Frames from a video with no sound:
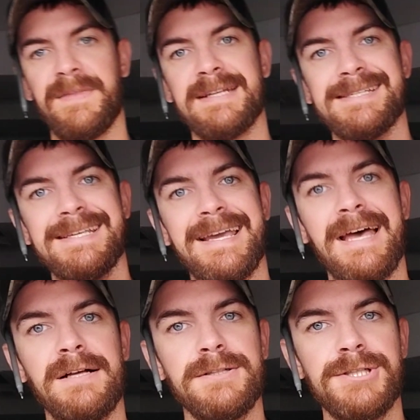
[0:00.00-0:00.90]
That is the
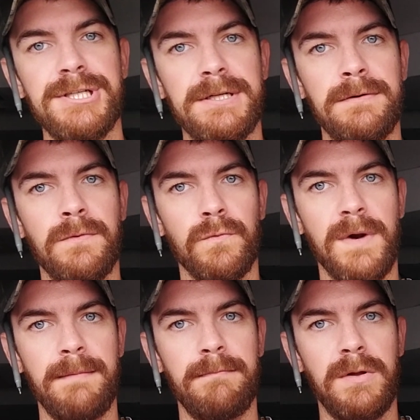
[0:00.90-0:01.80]
Elgin
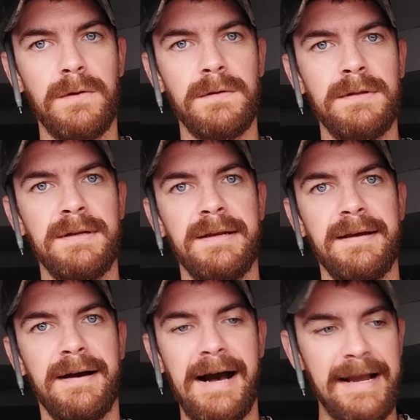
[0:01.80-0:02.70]
Rumble.
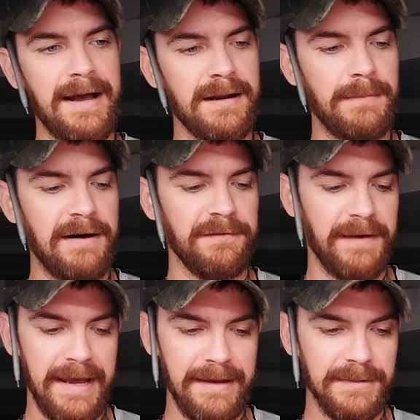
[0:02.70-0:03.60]
I got them off
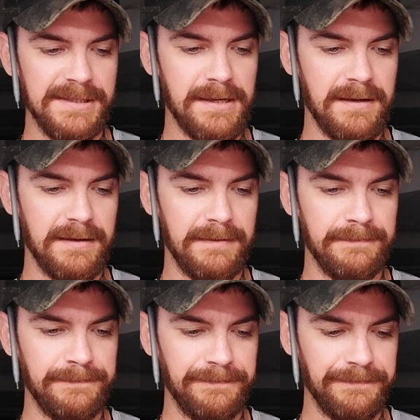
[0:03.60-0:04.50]
of
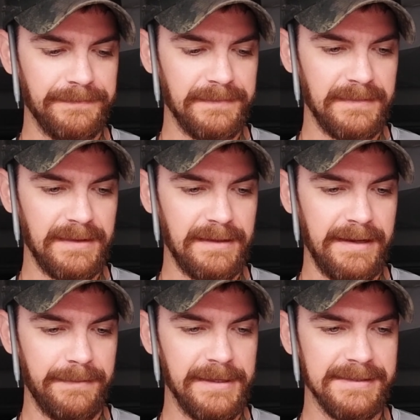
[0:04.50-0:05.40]
Amazon
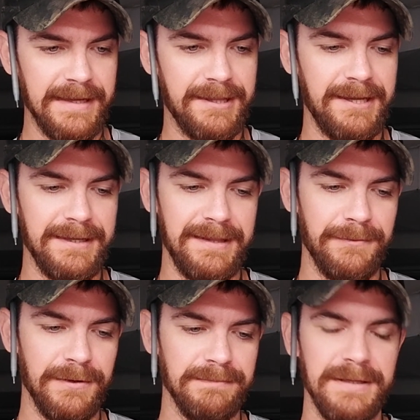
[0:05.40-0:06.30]
because I think
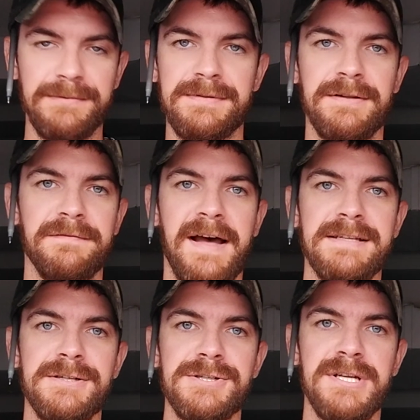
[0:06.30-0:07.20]
it was a little
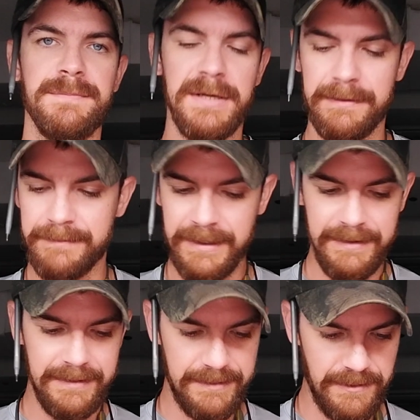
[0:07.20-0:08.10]
faster shipping.
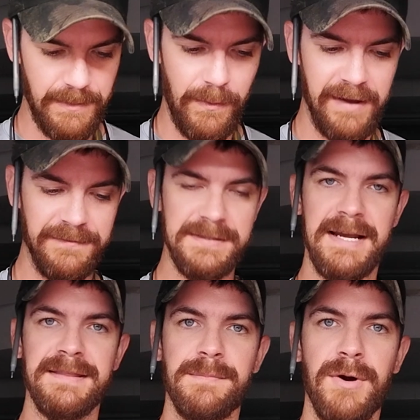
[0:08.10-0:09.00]
You know, my wife has
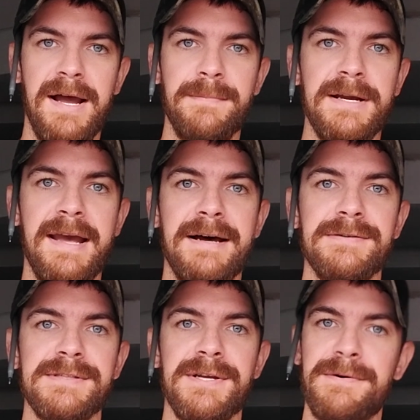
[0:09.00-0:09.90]
got the Prime
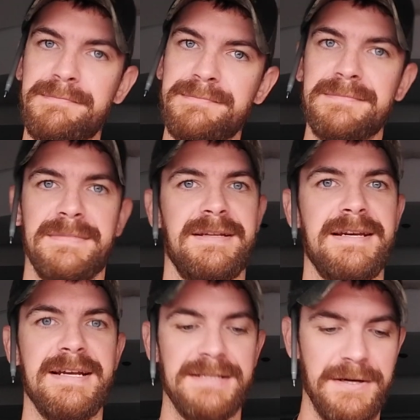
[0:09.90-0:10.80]
account, so
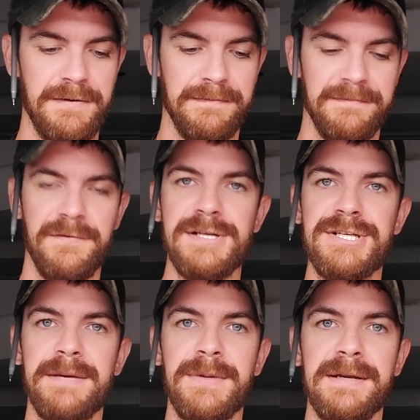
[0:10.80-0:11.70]
it gets here free
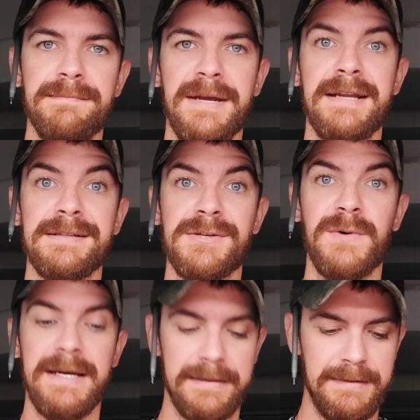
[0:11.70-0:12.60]
shipping and it's
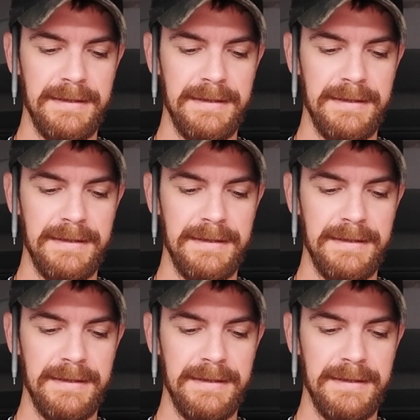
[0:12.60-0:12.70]
quick.